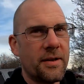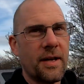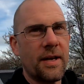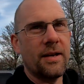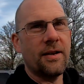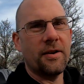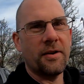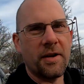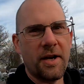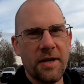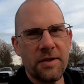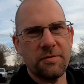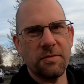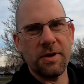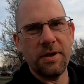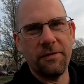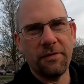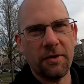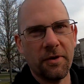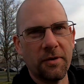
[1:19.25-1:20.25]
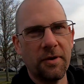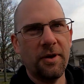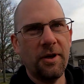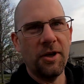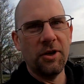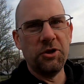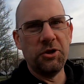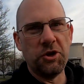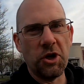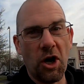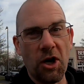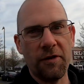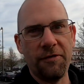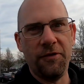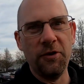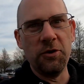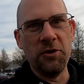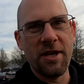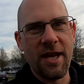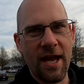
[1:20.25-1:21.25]
Okay, are you guys ready for dog
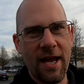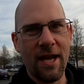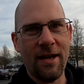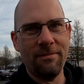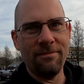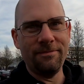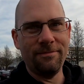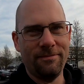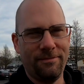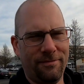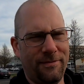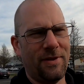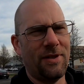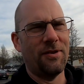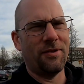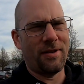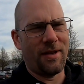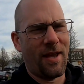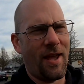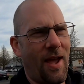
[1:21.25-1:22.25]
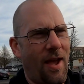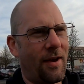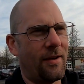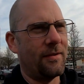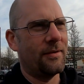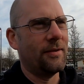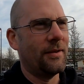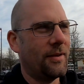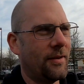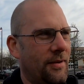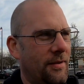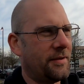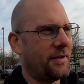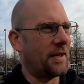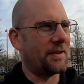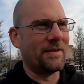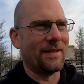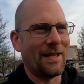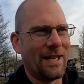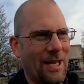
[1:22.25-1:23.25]
food cam? Oh yeah,
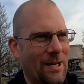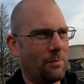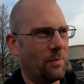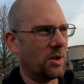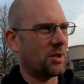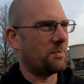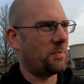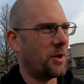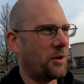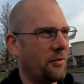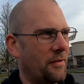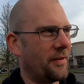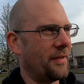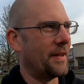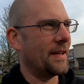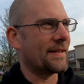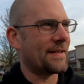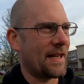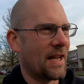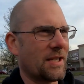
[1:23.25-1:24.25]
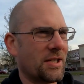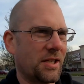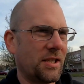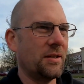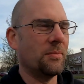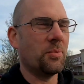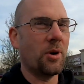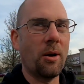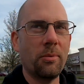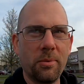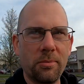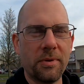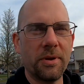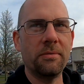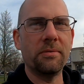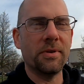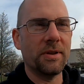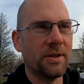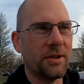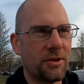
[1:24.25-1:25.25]
doesn't get much better than this. Actually, it
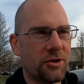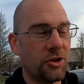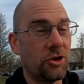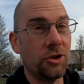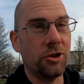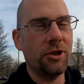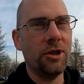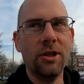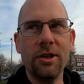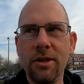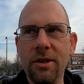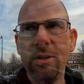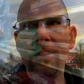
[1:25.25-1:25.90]
probably really could.